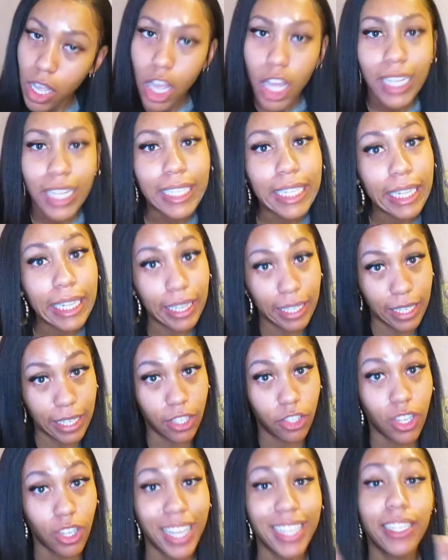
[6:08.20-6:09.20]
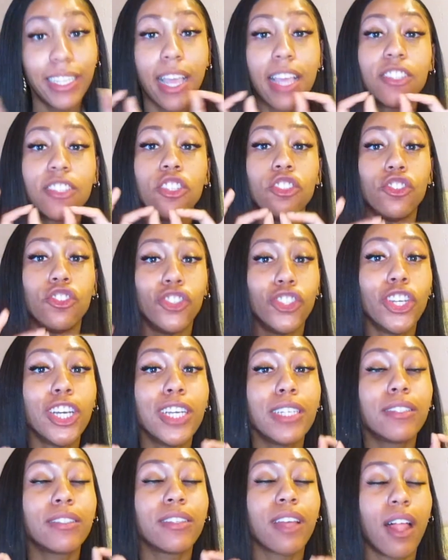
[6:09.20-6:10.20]
delish. It tastes
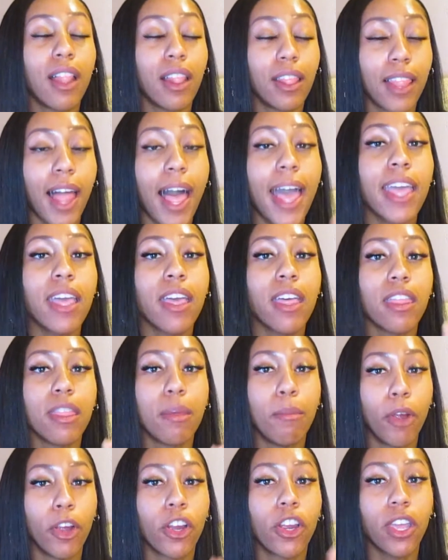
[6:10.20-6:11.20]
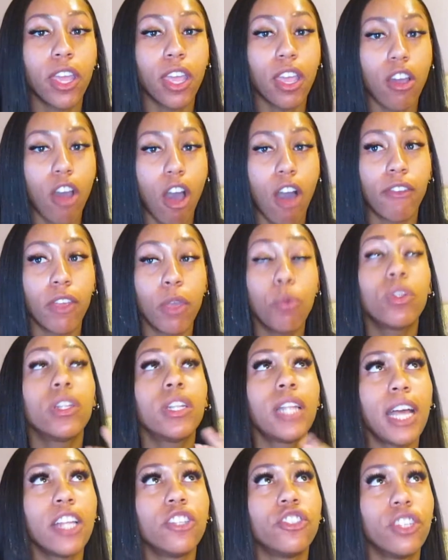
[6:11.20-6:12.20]
just like the Burger King coffee. Well,
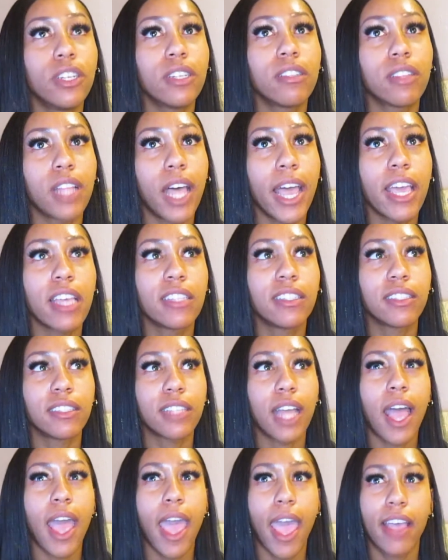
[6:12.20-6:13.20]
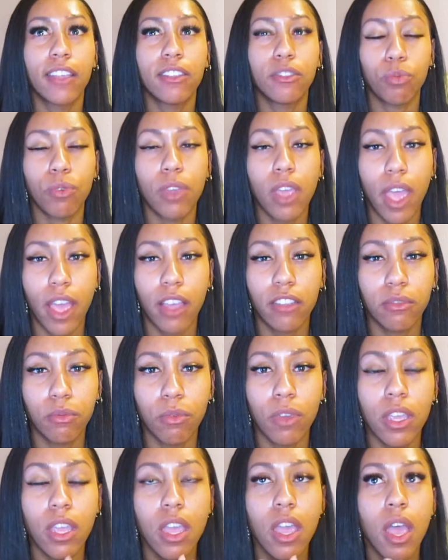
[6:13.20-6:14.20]
not just like, because it's not as
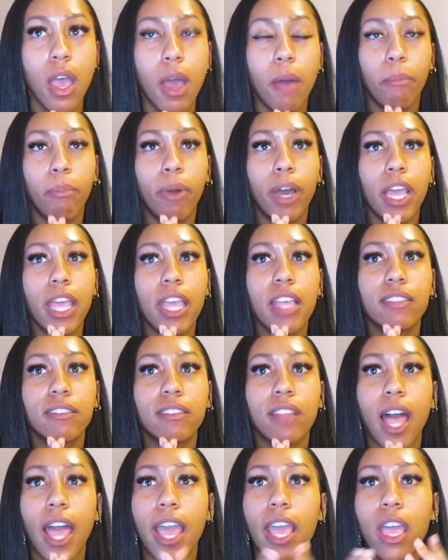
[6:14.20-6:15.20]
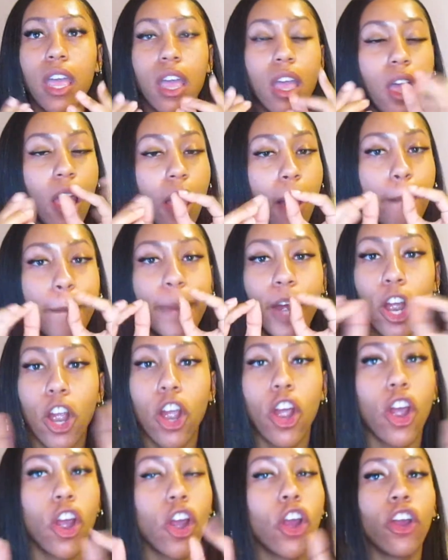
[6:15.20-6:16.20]
sweet, but it's like
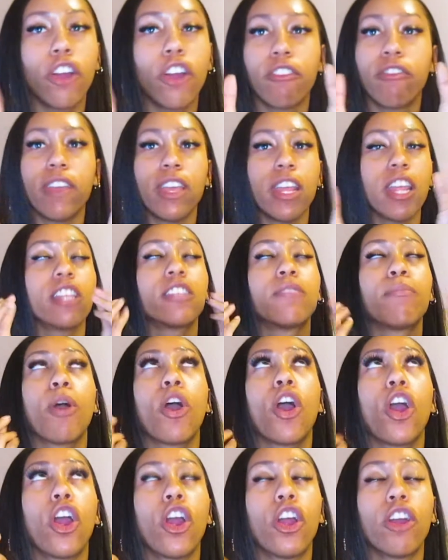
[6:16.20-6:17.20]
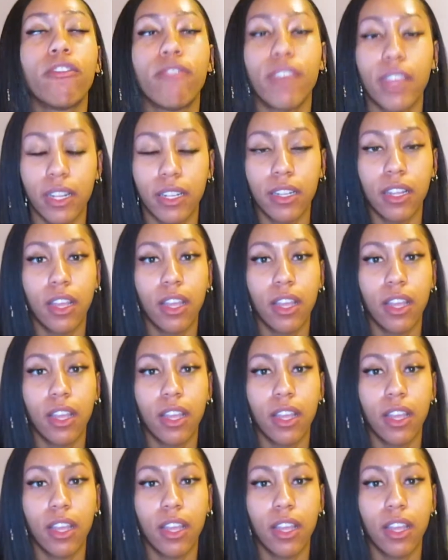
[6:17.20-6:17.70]
perfect. It's perfect.